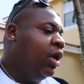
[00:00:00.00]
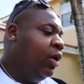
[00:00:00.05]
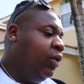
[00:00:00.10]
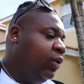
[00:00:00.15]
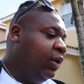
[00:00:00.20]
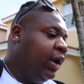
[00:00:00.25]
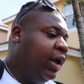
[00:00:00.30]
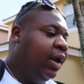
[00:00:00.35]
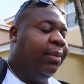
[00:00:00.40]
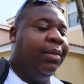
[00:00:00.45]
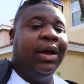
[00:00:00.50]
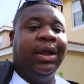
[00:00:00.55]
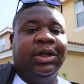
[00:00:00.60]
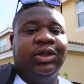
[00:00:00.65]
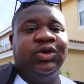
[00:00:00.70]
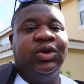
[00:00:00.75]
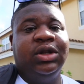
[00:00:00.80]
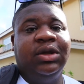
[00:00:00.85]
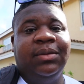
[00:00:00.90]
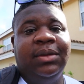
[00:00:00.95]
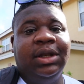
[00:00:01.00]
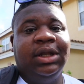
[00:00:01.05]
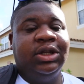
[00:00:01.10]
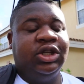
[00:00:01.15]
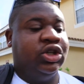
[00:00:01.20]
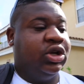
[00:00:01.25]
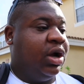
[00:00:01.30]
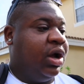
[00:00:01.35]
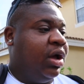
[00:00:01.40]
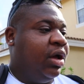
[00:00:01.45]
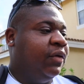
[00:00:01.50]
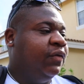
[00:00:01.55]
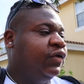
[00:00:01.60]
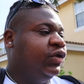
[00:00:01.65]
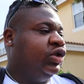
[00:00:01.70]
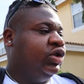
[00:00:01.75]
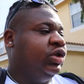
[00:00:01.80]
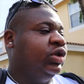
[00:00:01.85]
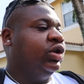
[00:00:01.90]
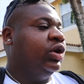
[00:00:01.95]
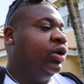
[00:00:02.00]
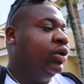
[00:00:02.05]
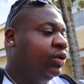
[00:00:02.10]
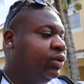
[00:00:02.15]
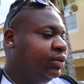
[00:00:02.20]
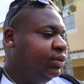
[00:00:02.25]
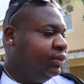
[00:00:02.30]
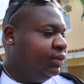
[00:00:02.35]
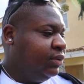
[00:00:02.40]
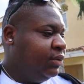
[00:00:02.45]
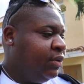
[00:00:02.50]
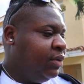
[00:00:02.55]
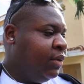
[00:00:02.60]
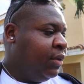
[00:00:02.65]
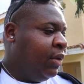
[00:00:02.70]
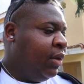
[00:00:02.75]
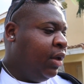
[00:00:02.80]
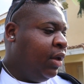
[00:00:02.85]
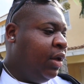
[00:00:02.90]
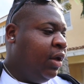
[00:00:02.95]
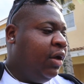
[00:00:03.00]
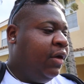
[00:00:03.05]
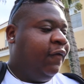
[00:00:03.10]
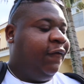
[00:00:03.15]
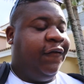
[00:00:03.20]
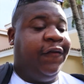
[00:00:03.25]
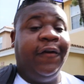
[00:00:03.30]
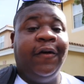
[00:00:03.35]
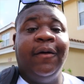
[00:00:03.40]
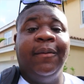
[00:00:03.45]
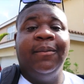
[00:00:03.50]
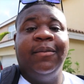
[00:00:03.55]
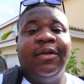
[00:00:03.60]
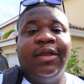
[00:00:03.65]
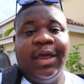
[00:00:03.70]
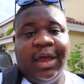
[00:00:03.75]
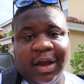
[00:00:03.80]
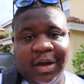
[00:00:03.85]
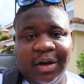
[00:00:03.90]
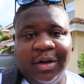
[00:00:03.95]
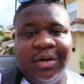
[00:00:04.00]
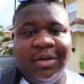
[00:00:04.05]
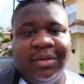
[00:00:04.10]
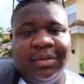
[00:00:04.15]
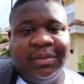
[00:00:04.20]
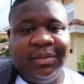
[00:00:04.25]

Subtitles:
We got about a 20-minute drive. So from there,